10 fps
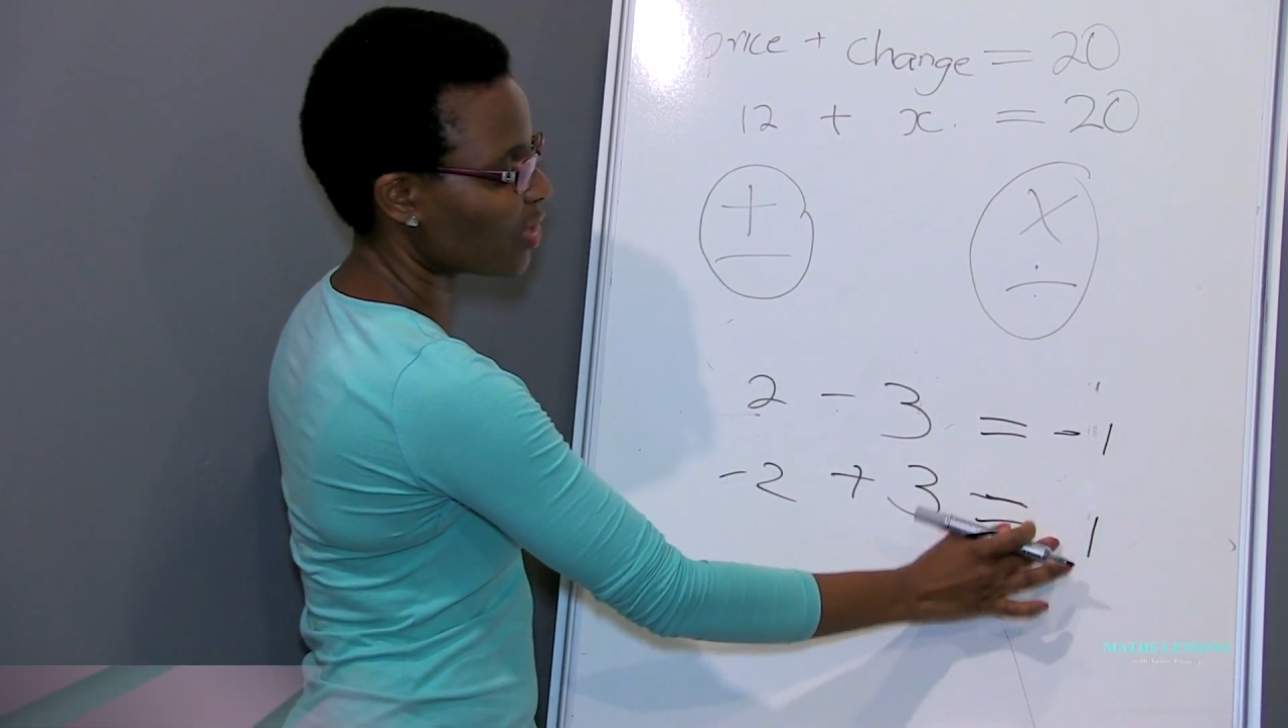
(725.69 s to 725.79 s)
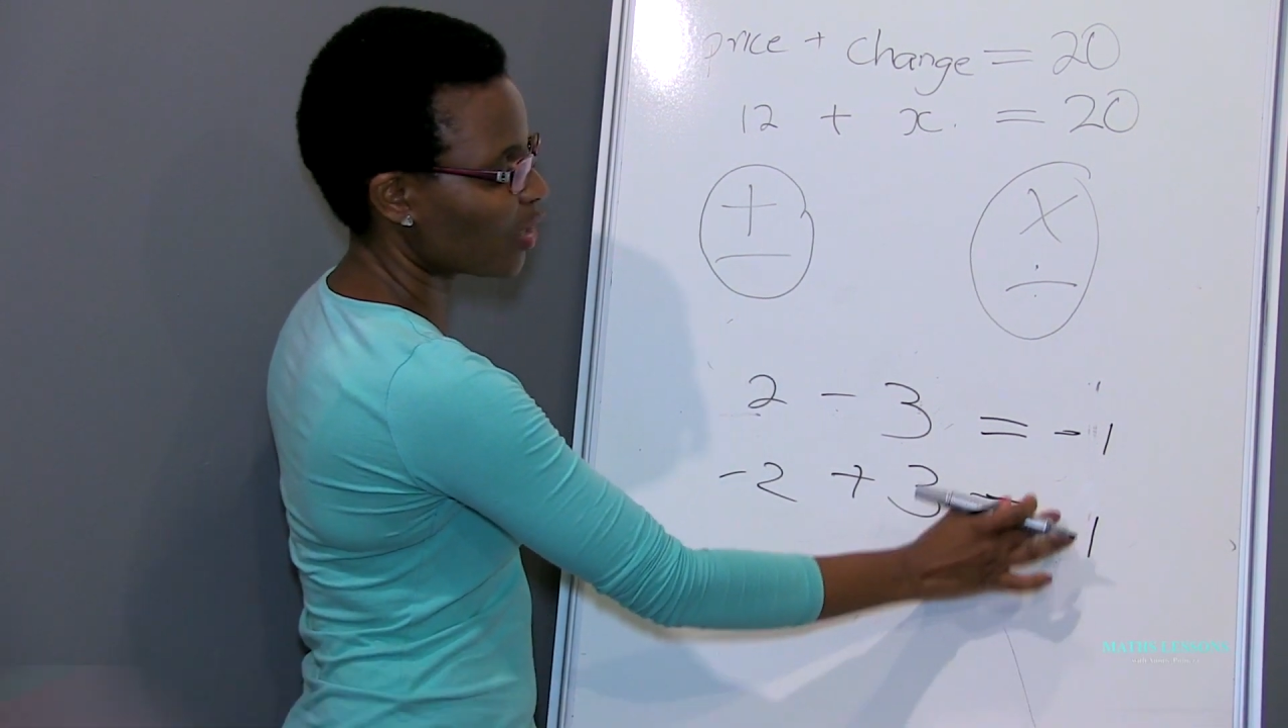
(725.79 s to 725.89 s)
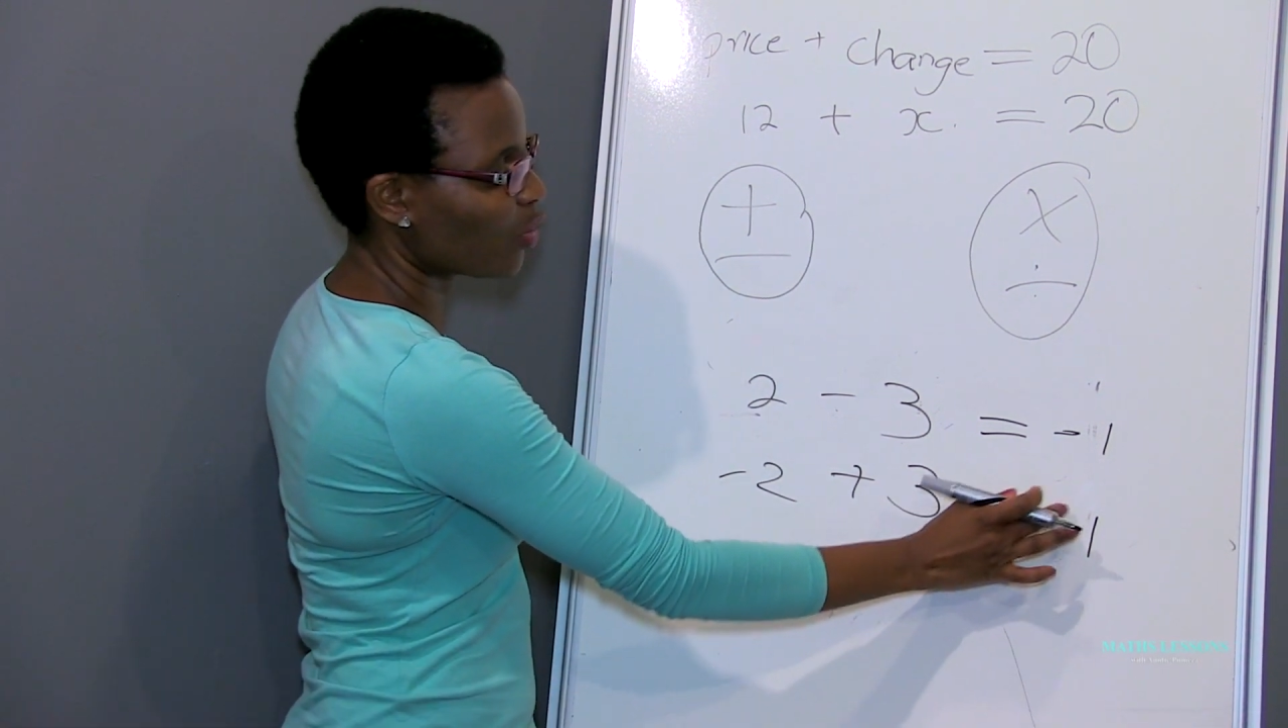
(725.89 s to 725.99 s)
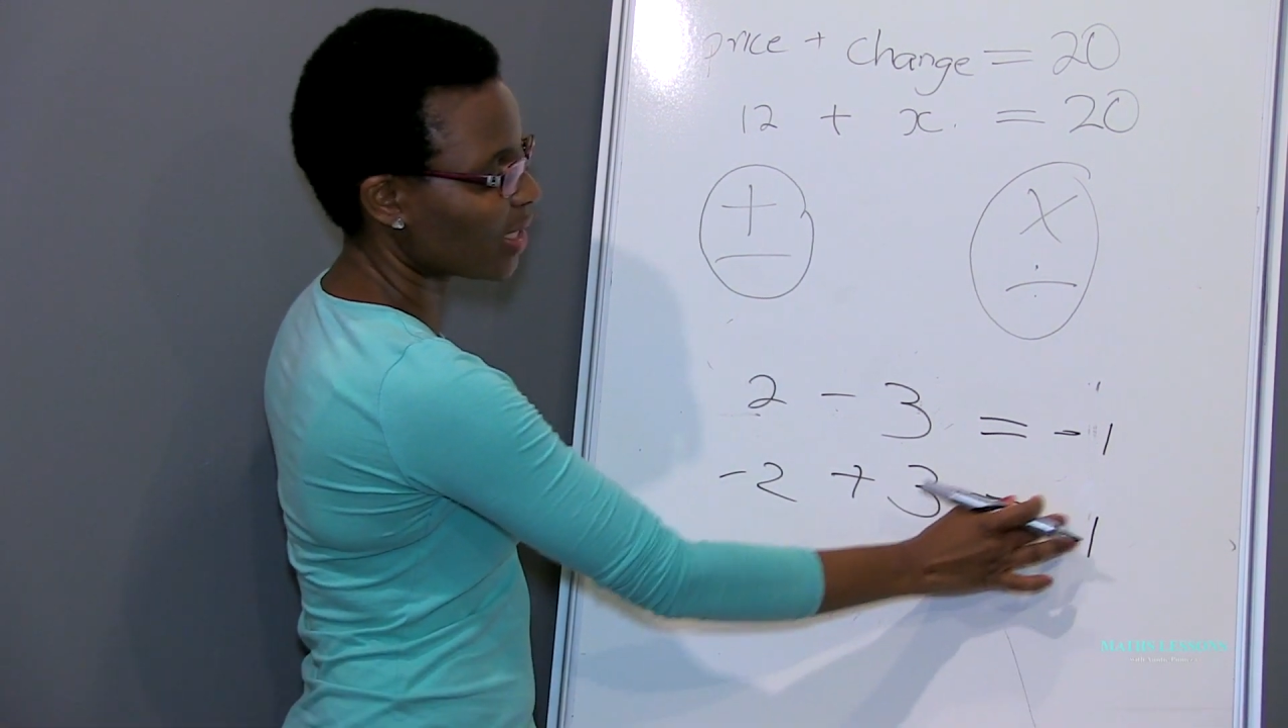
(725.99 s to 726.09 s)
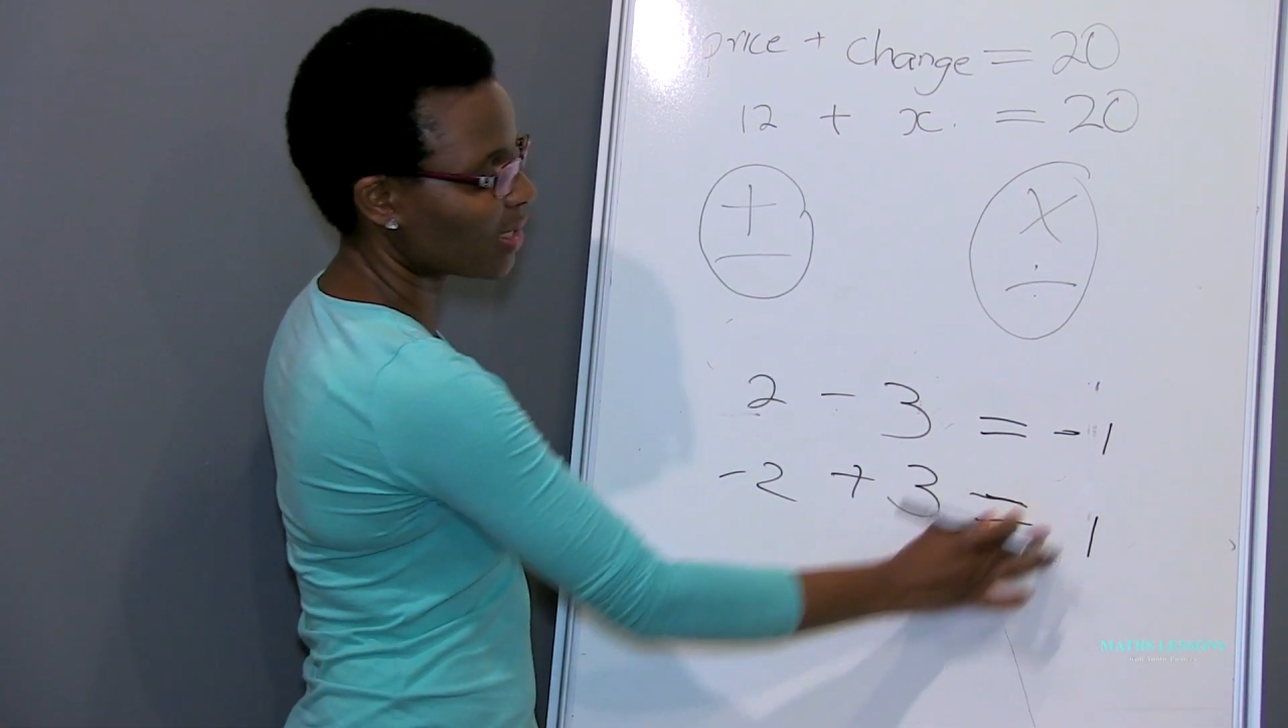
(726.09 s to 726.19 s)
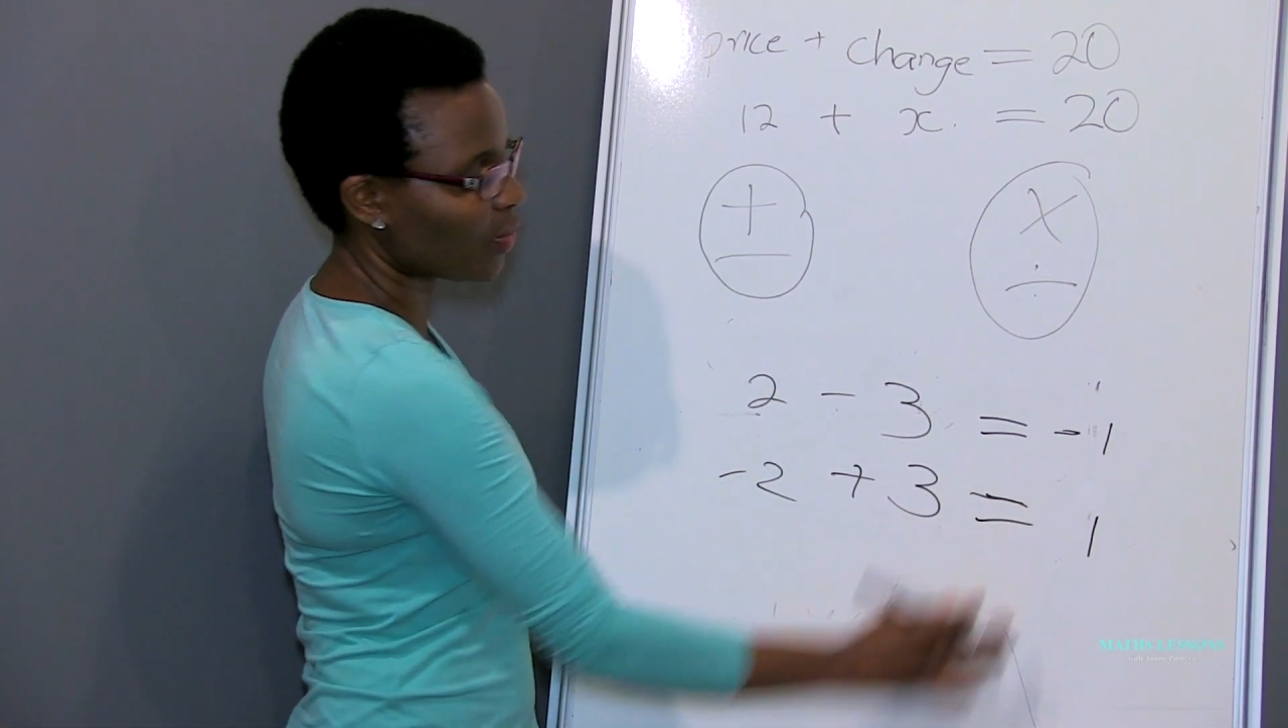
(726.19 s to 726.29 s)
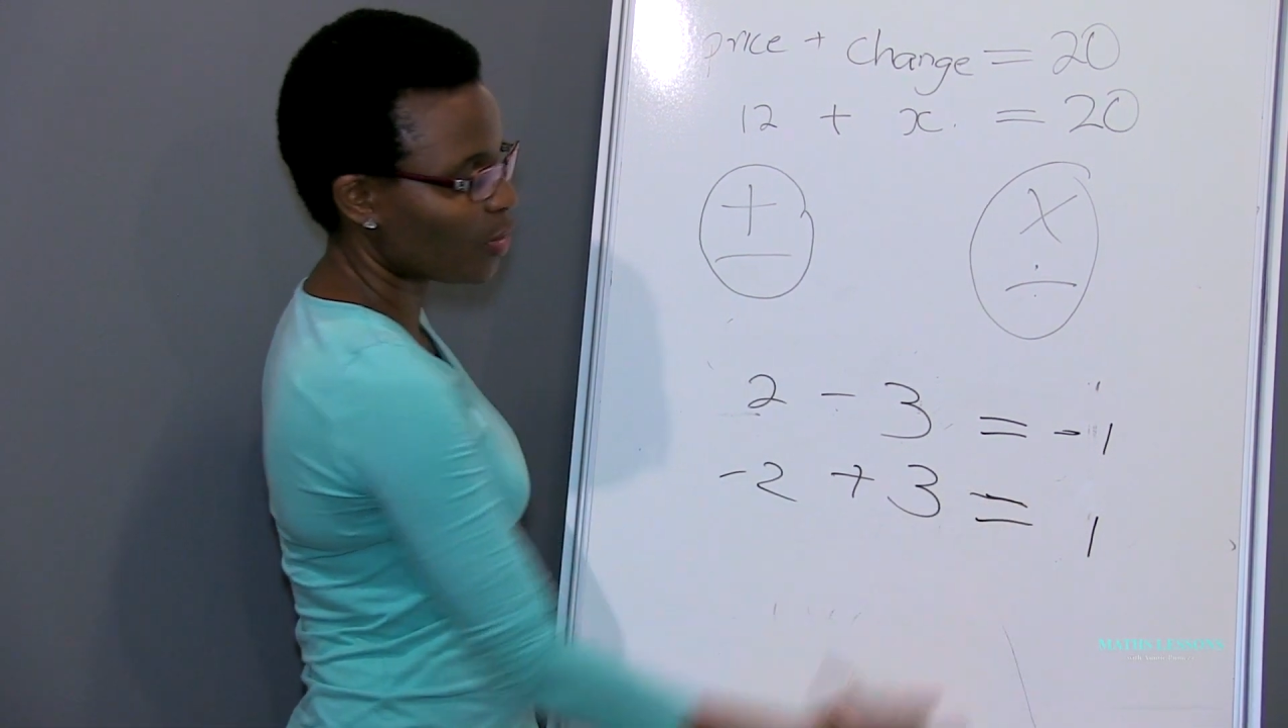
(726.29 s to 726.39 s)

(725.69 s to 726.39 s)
write when it's